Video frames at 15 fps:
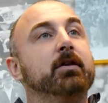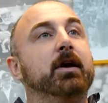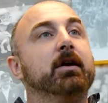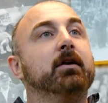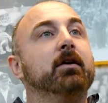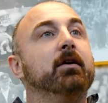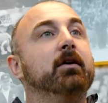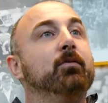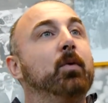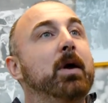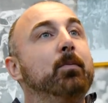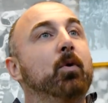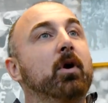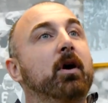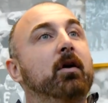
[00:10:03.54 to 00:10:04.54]
like way
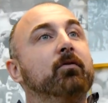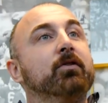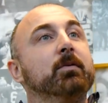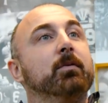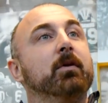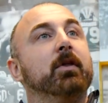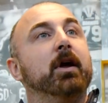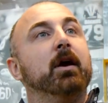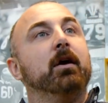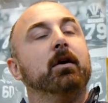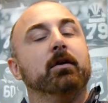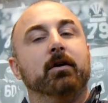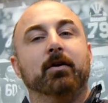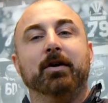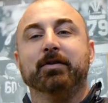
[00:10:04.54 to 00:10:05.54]
more comfortable there.
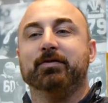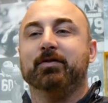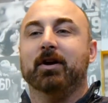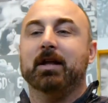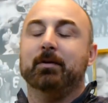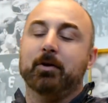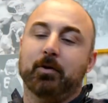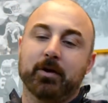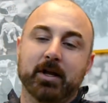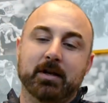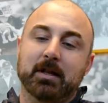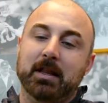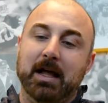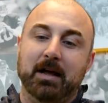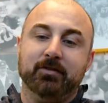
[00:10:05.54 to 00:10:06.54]
You know, it's funny. Going
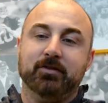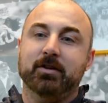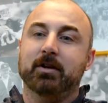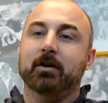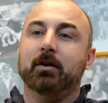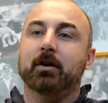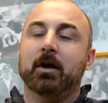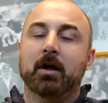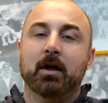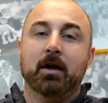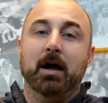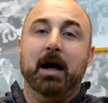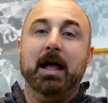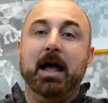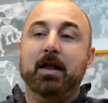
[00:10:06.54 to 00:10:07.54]
into last year,
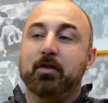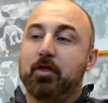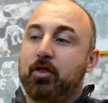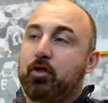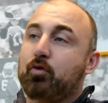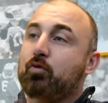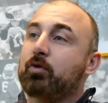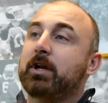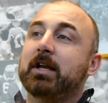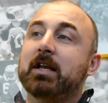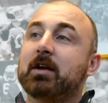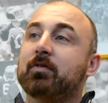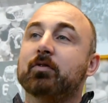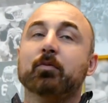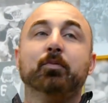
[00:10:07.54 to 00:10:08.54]
I had three
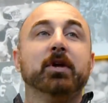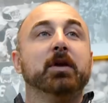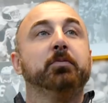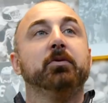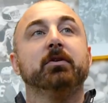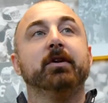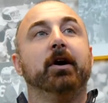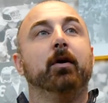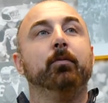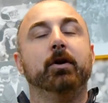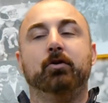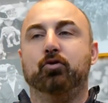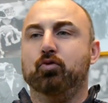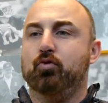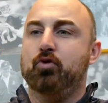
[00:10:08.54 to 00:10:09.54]
different people tell
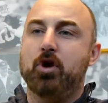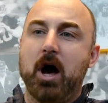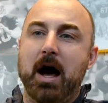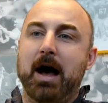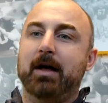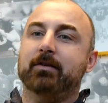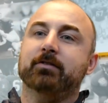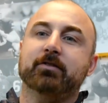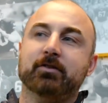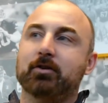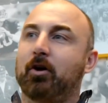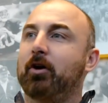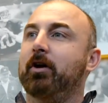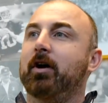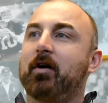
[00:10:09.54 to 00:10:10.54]
me, do not
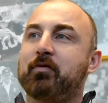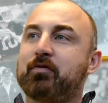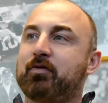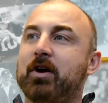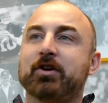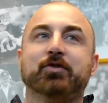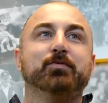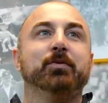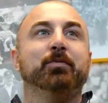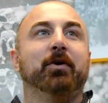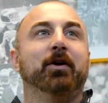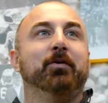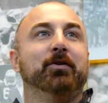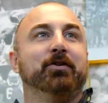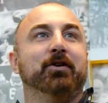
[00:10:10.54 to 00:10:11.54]
start a freshman
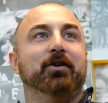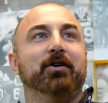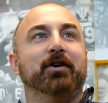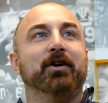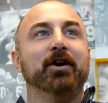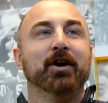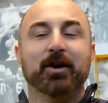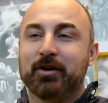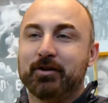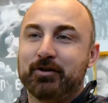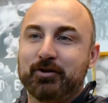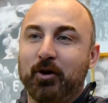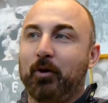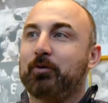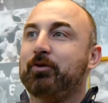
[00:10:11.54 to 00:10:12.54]
punt returner.
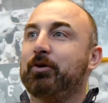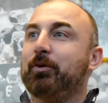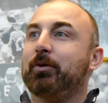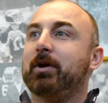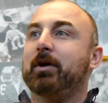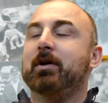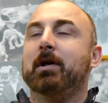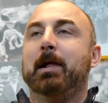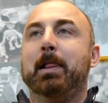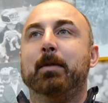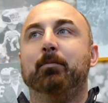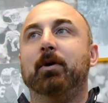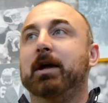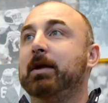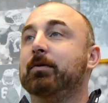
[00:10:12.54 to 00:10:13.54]
Don't do it.
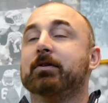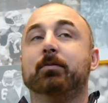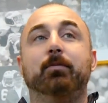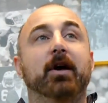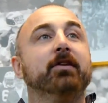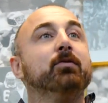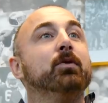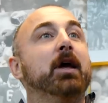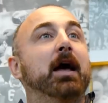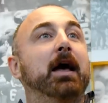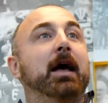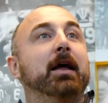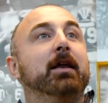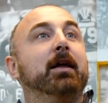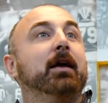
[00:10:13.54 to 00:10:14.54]
But he was the best we
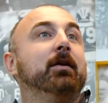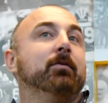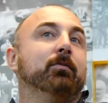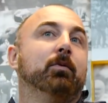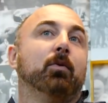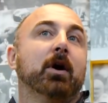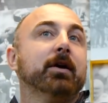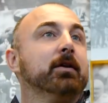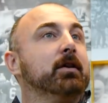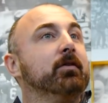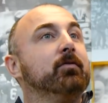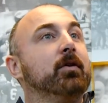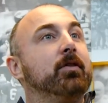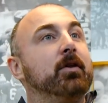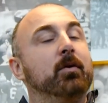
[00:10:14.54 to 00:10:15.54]
had, and we wanted to
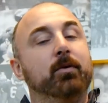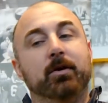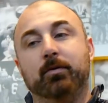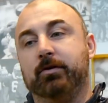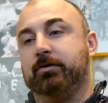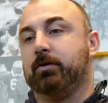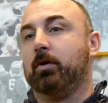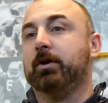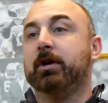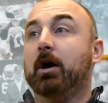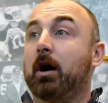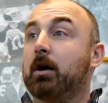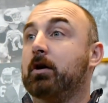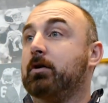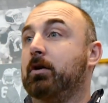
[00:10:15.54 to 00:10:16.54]
live with it. We were so
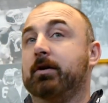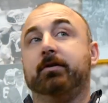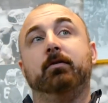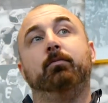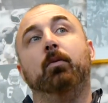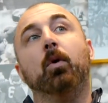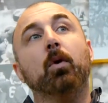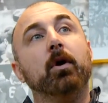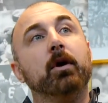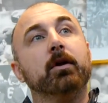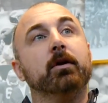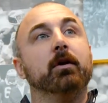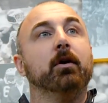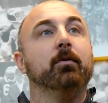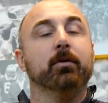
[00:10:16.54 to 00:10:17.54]
young across the board.
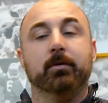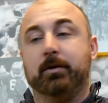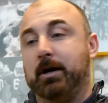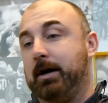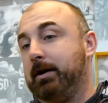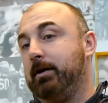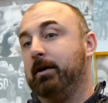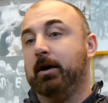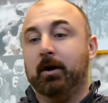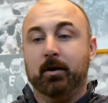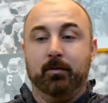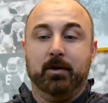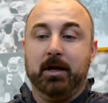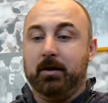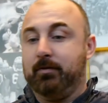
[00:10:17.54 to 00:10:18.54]
You know,
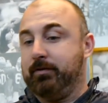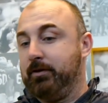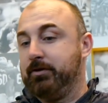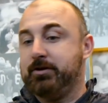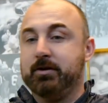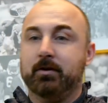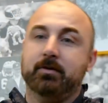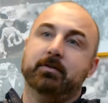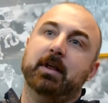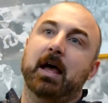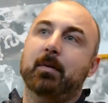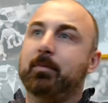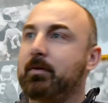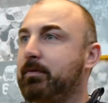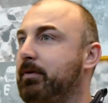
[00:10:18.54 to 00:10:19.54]
we had a first-year
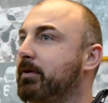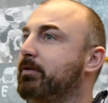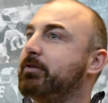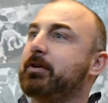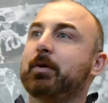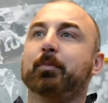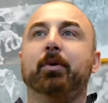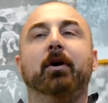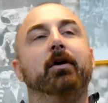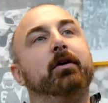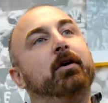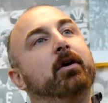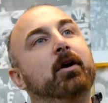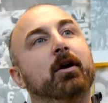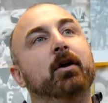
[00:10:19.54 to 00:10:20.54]
snapper, first-year
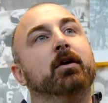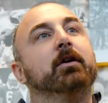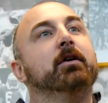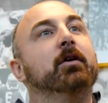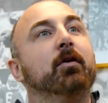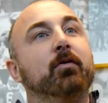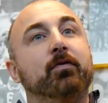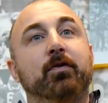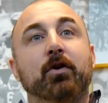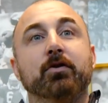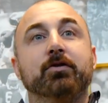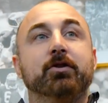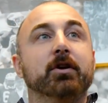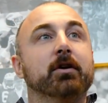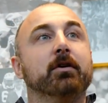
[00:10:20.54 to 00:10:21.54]
punter, you know,
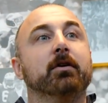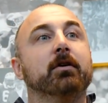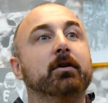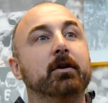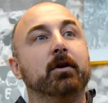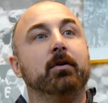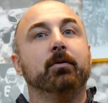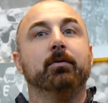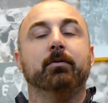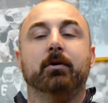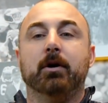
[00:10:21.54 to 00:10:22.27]
first-year, you know,